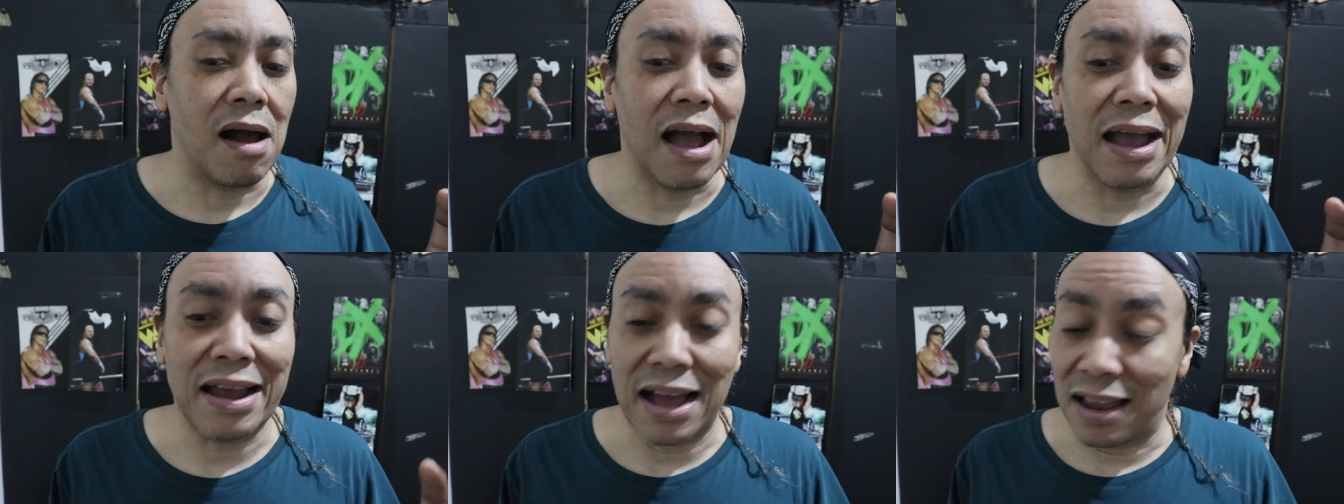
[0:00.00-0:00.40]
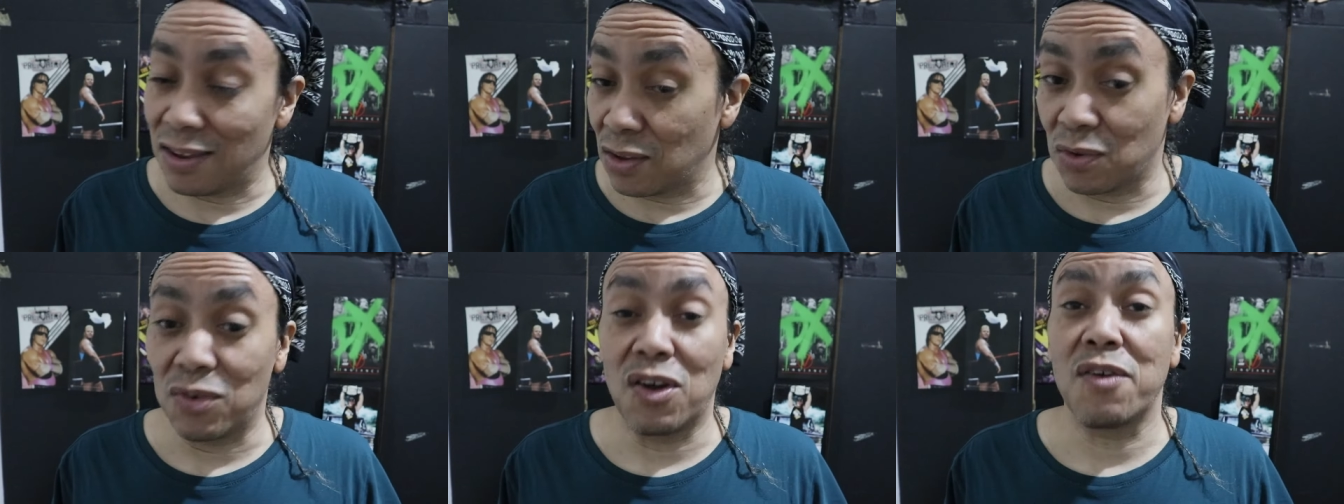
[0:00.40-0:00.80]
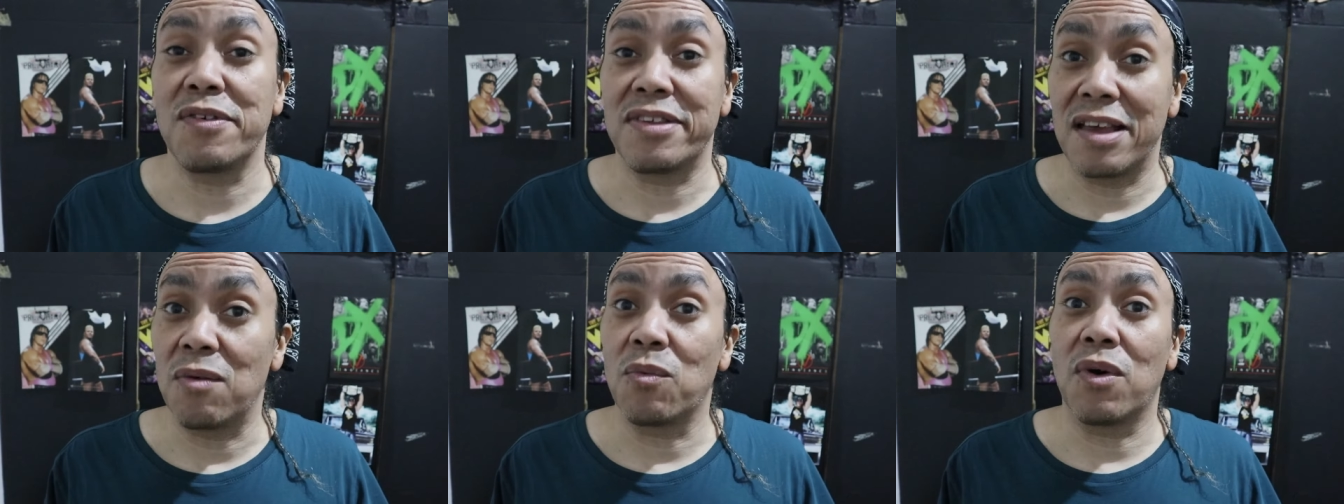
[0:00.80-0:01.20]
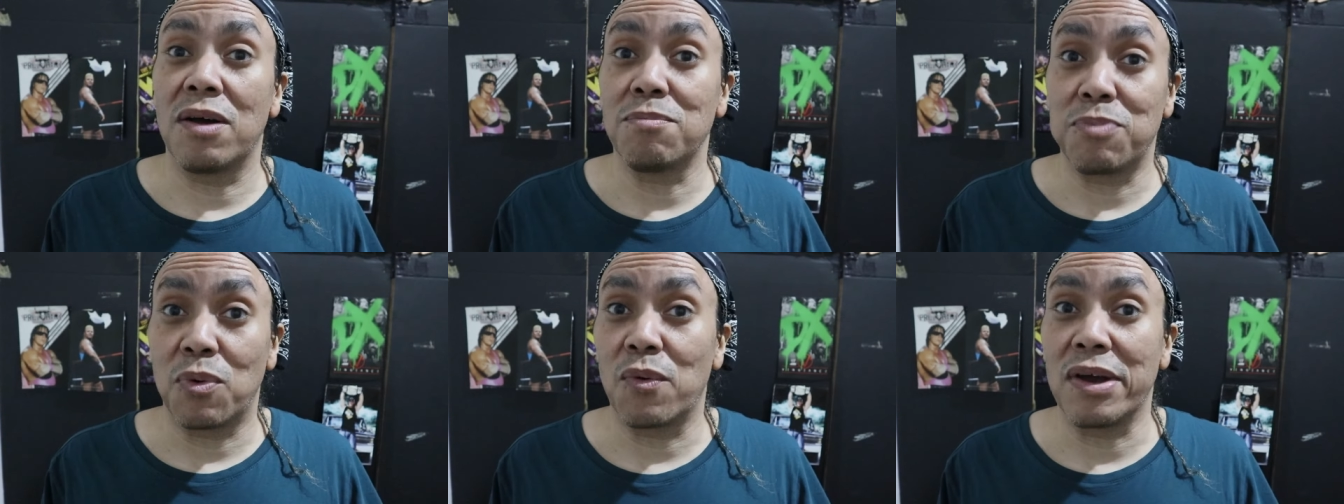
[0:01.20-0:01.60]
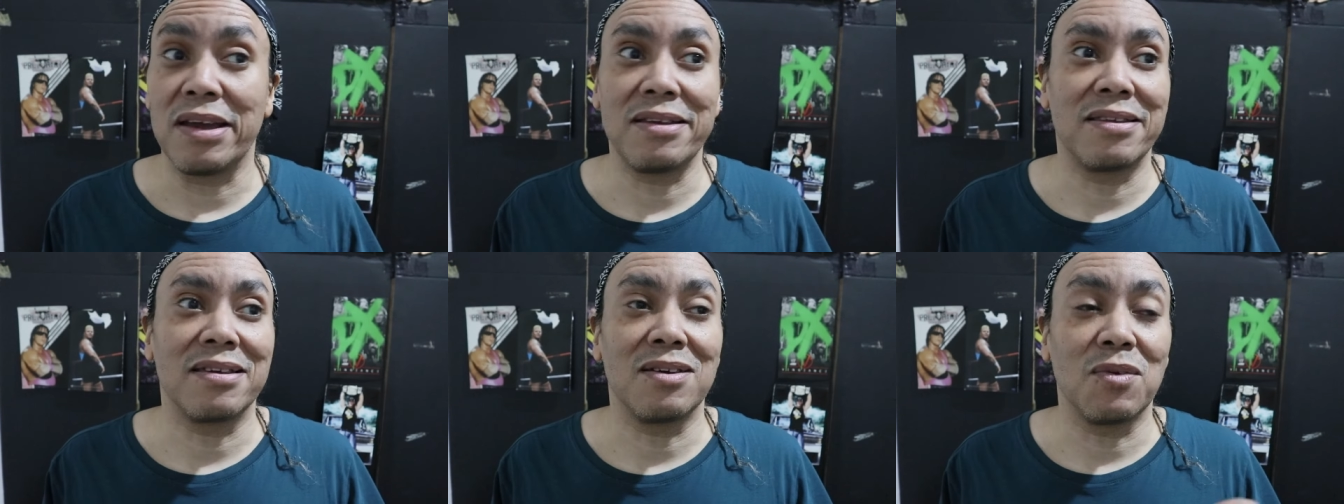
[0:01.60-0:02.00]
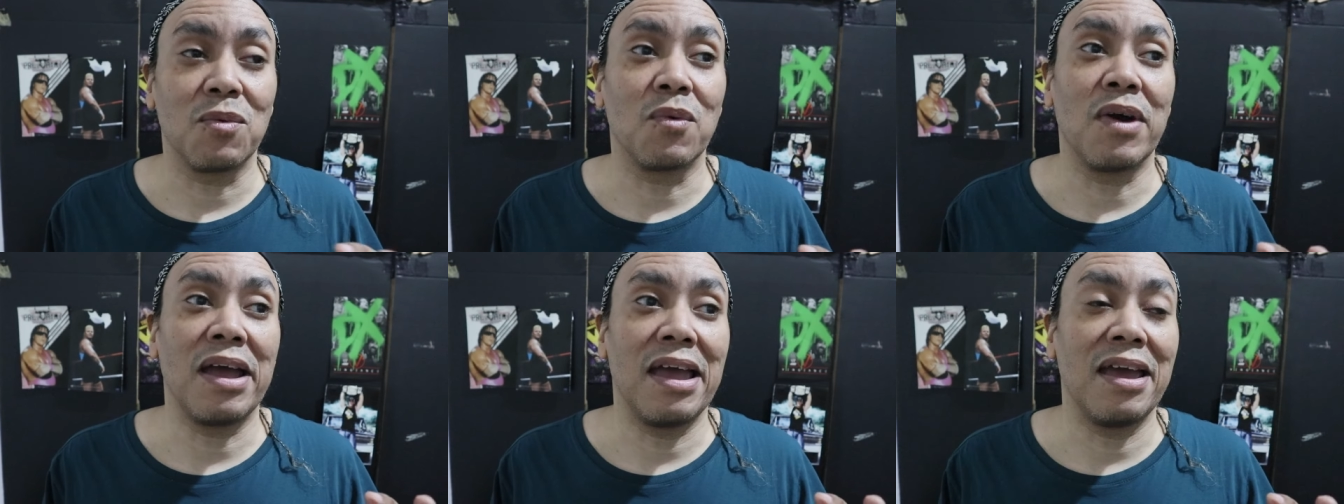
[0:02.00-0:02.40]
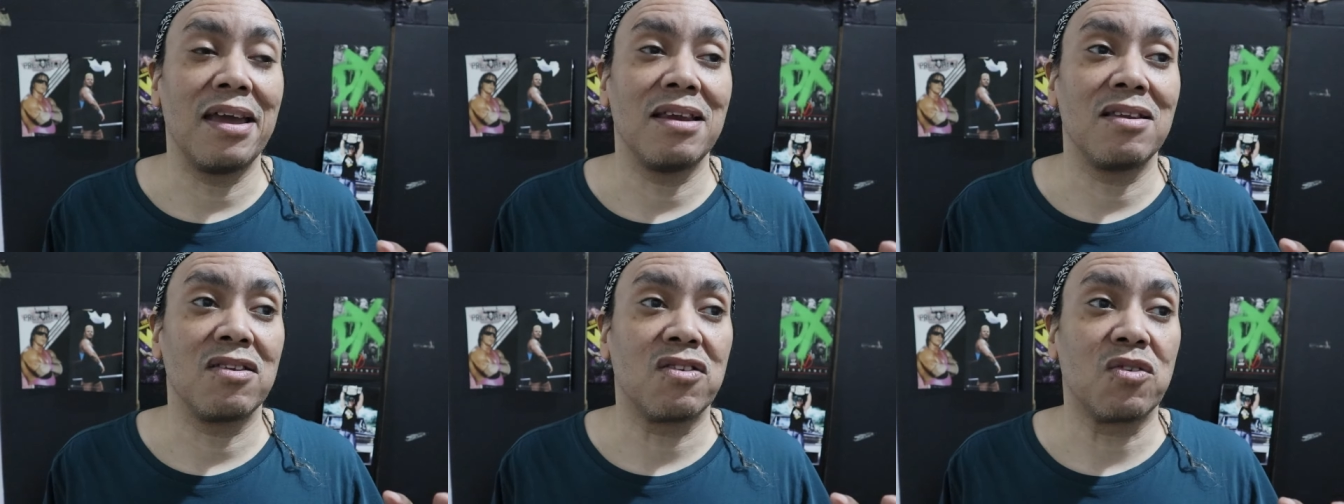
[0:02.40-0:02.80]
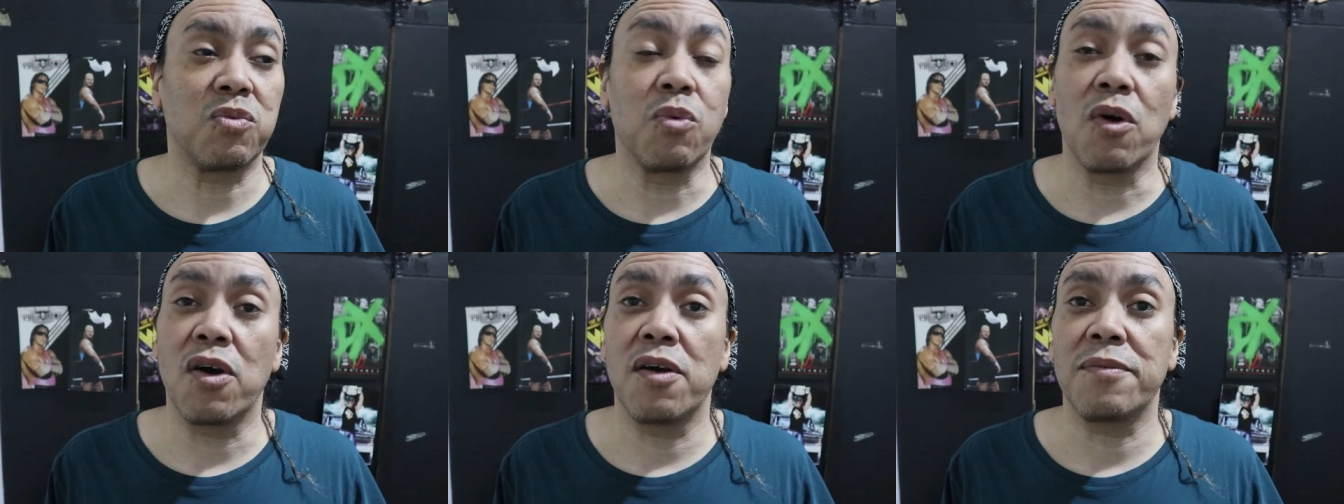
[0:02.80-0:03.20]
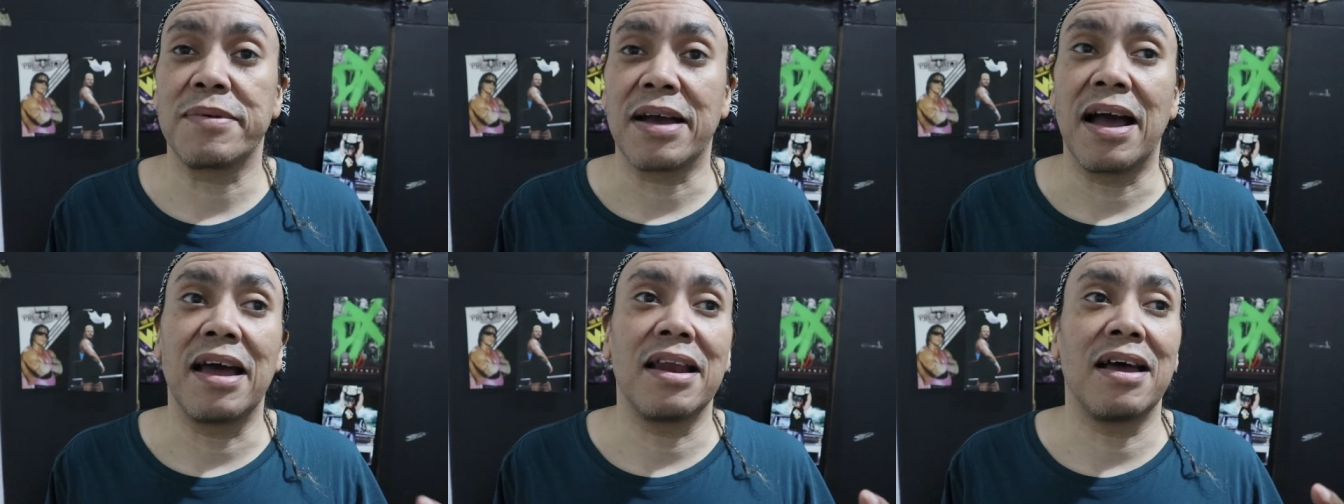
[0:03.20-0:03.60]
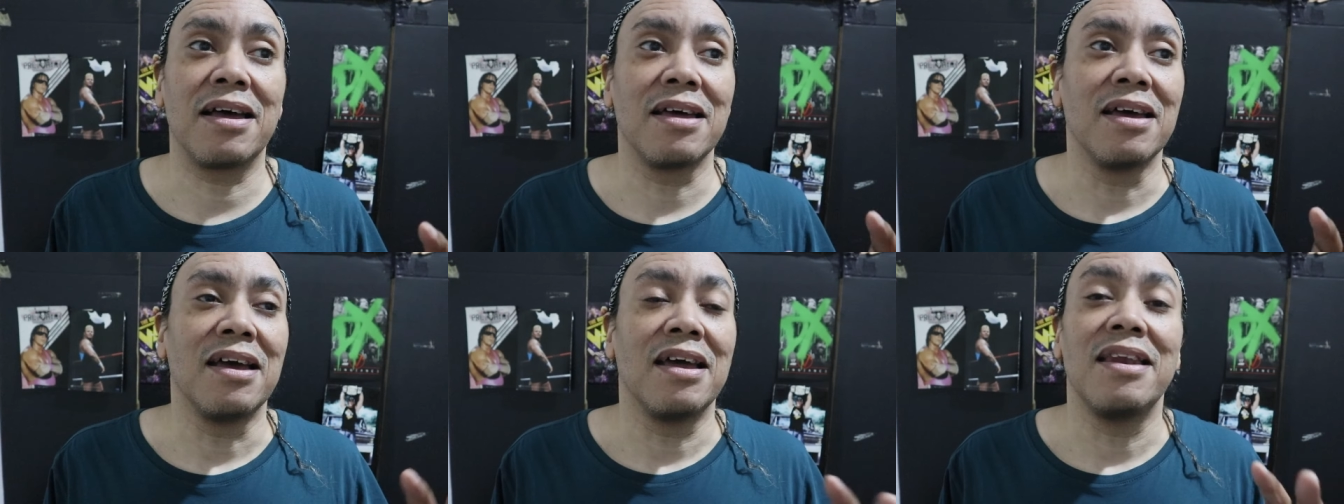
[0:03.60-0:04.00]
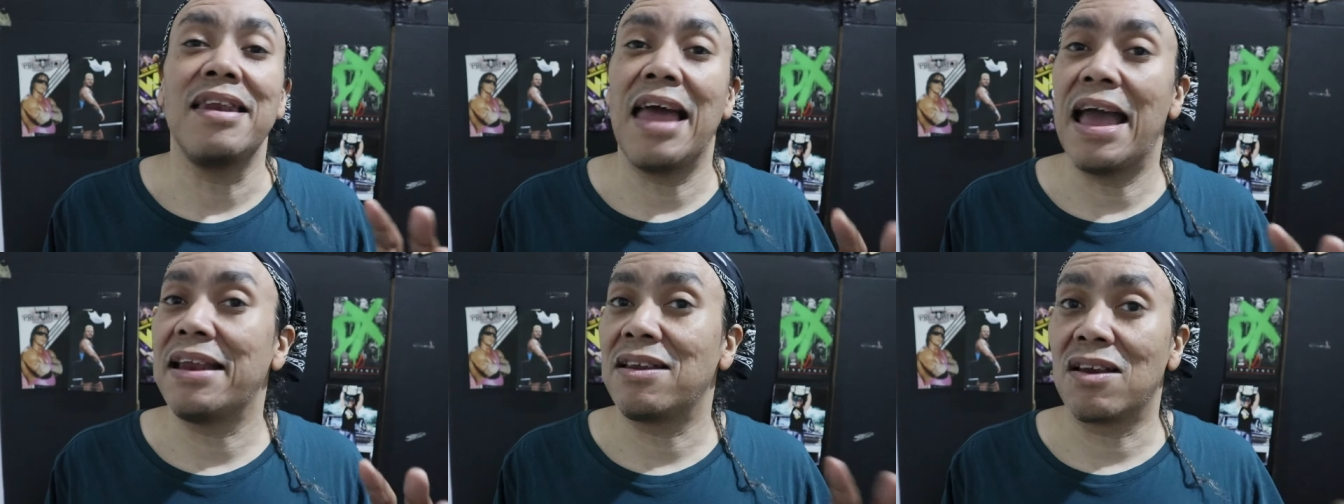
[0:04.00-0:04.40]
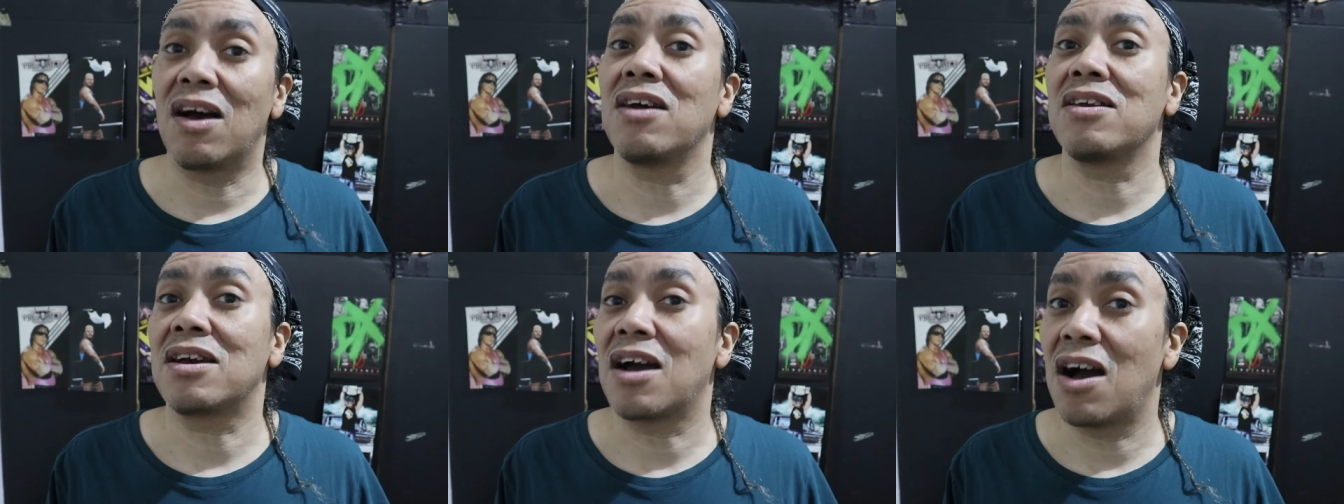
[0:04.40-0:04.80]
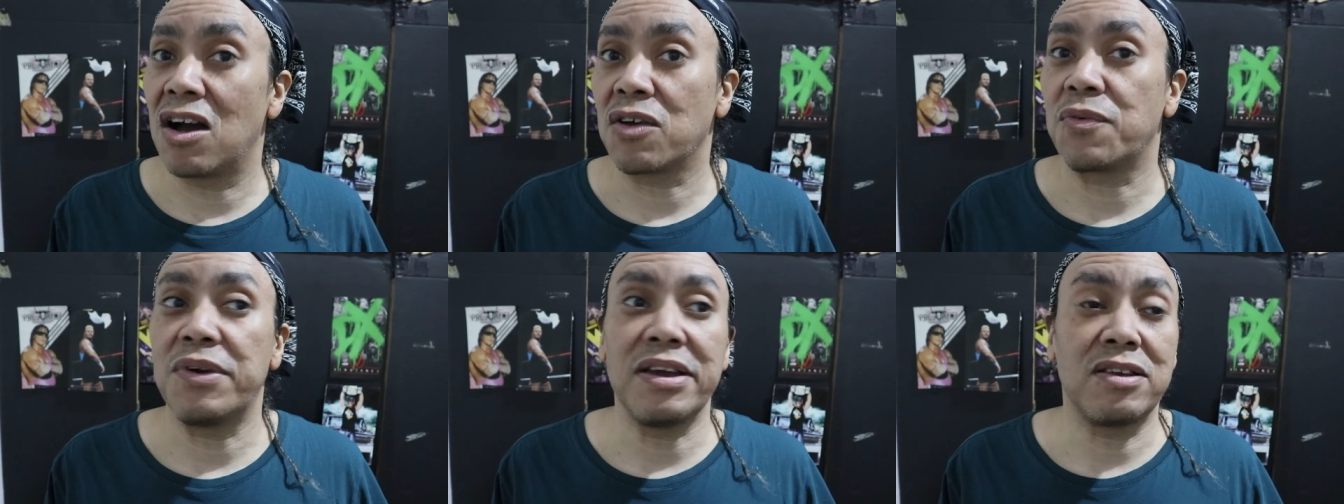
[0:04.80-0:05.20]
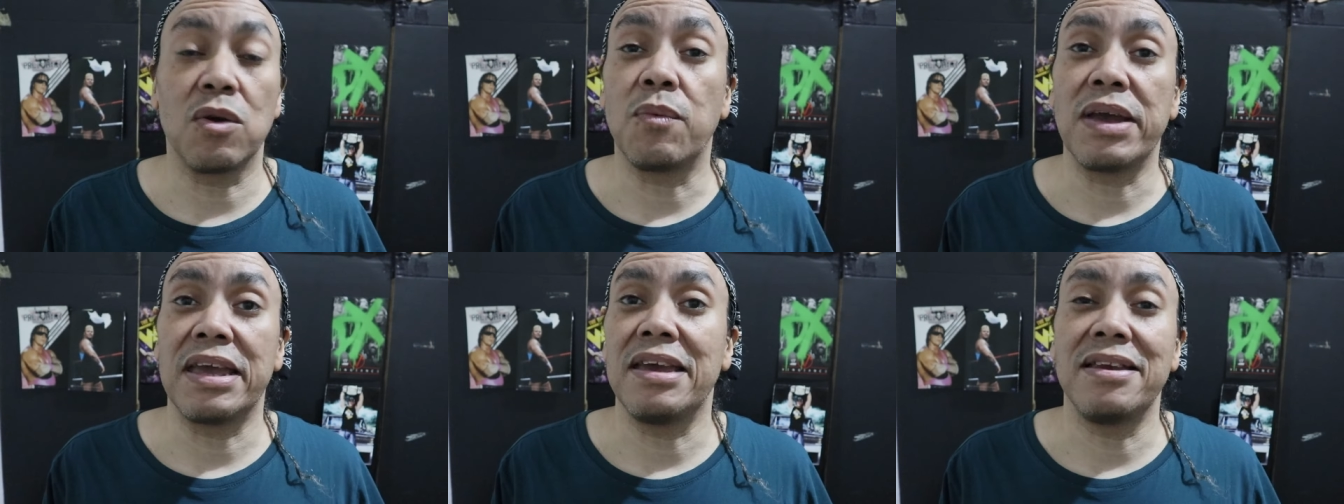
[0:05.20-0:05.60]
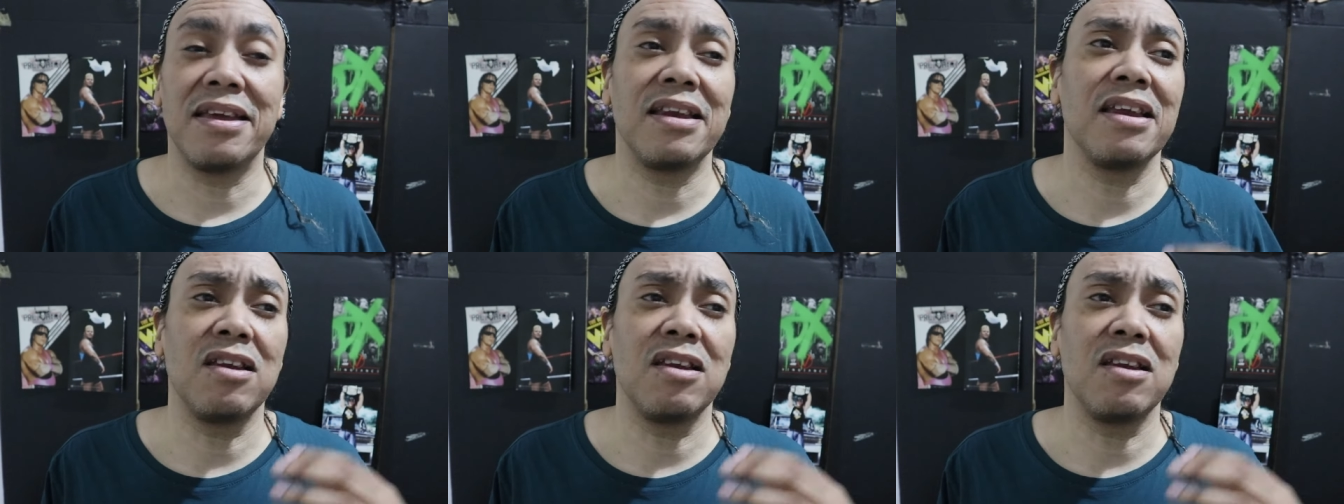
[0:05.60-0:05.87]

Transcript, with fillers: I got a little nervous at one point when Swerve kind of landed on the concrete the way he did.